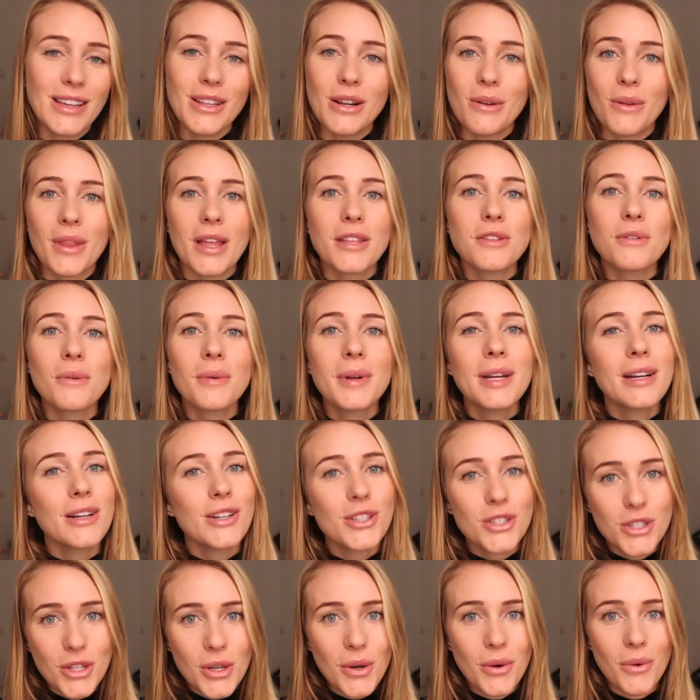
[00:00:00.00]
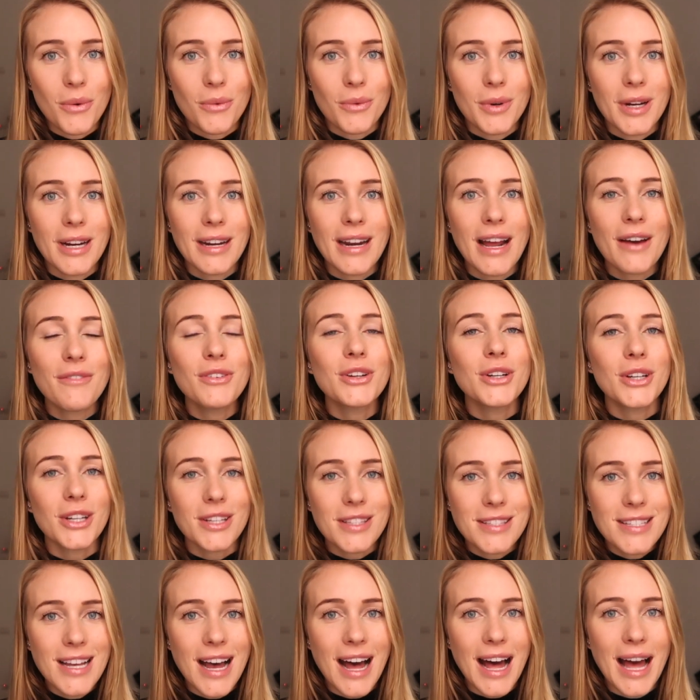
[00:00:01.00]
you know, that's what we're here to do. We're here to have a
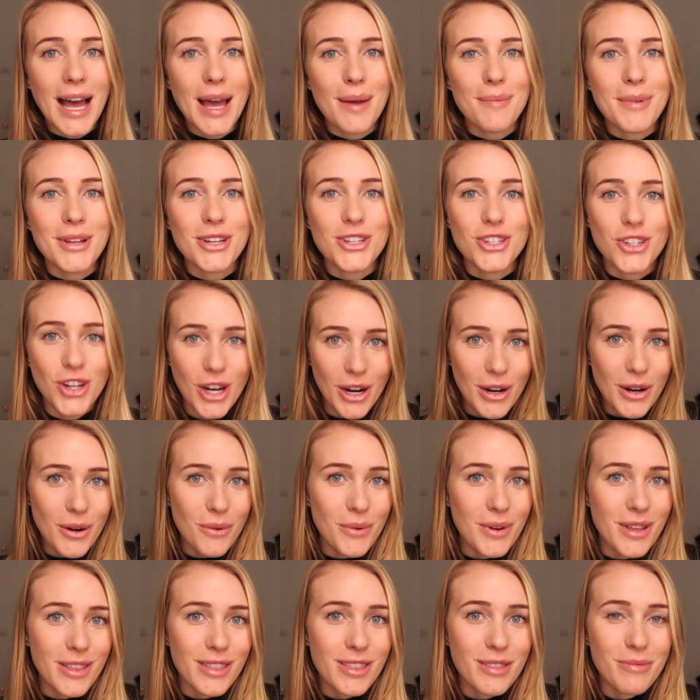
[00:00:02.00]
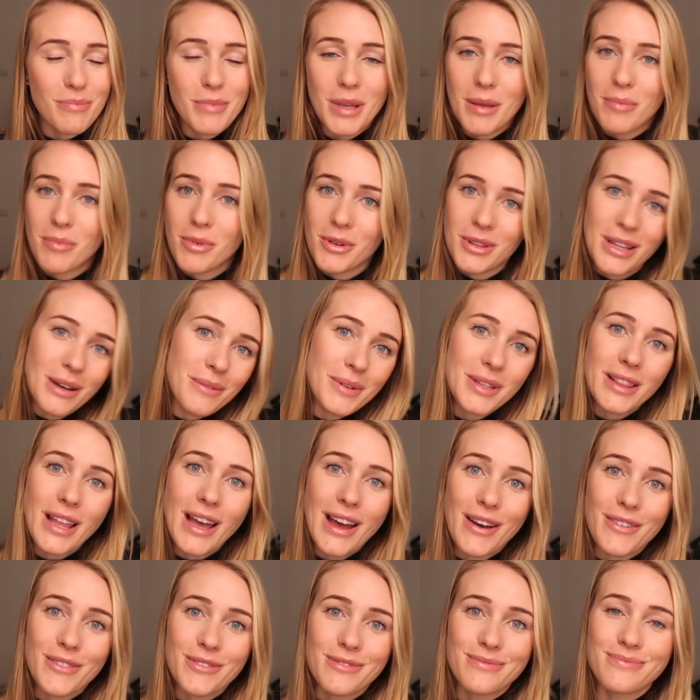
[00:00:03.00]
good time and share it with people that we
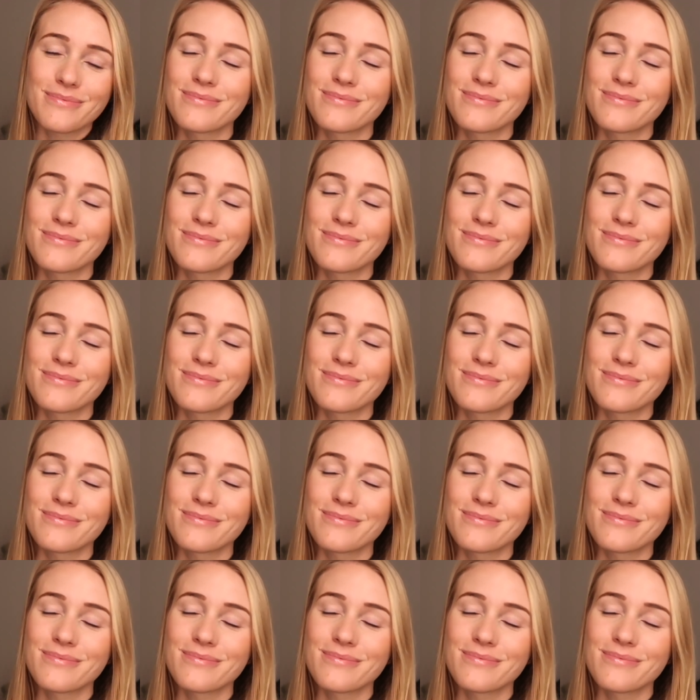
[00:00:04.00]
love.